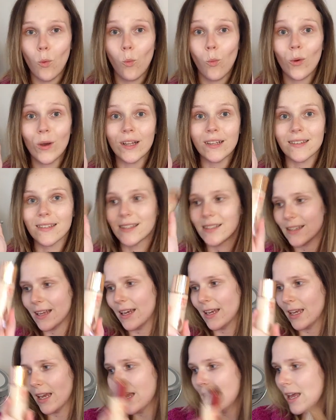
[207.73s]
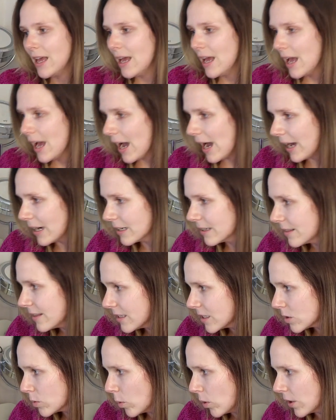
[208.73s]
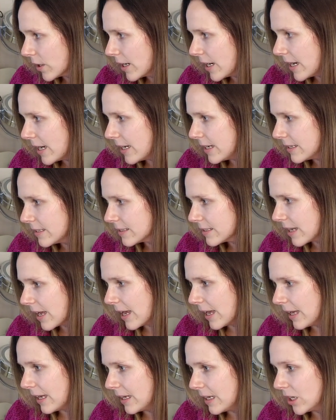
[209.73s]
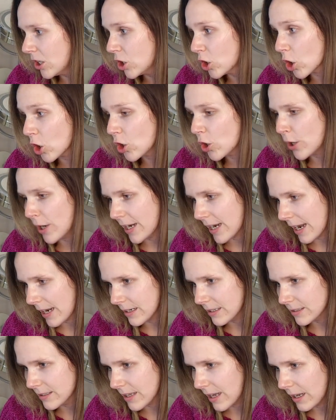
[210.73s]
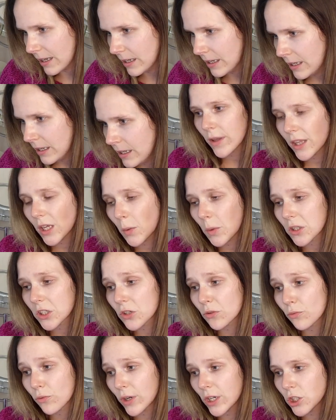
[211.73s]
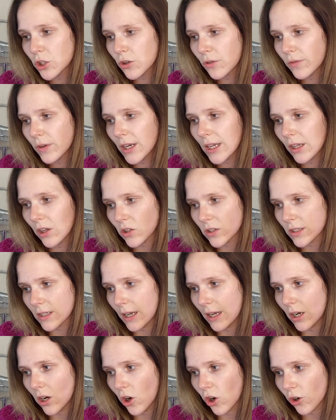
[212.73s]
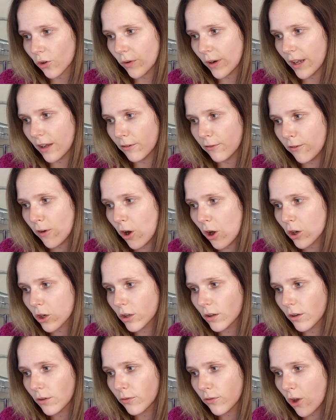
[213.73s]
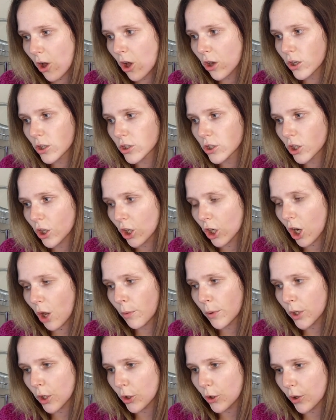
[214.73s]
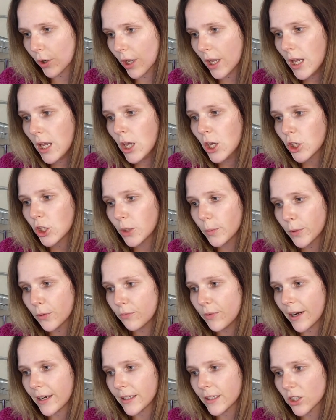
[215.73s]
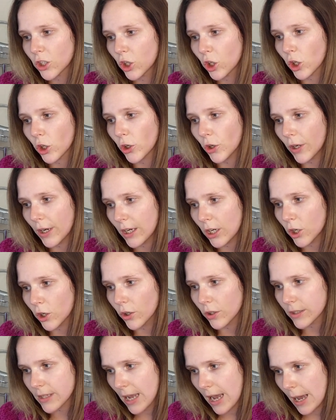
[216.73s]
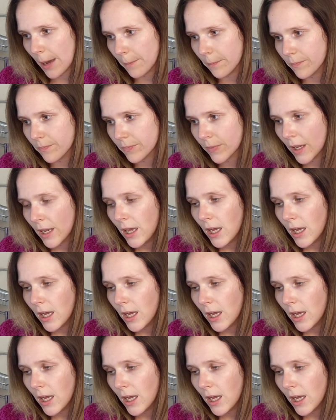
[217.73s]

we'll see. And this one is a glow enhancer. Whether you want to rejuvenate your skin or create a flawless glowing look, you'll be ready to glow in no time.